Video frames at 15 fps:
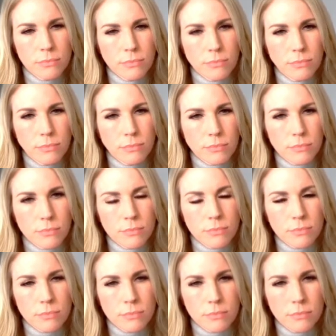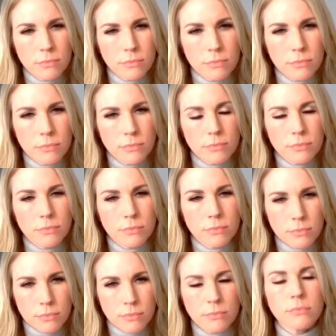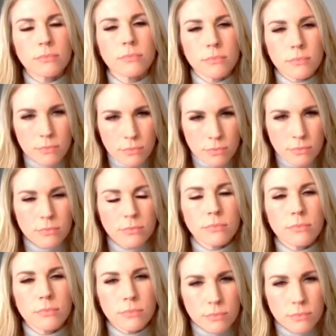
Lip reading: No words are spoken by the person on screen.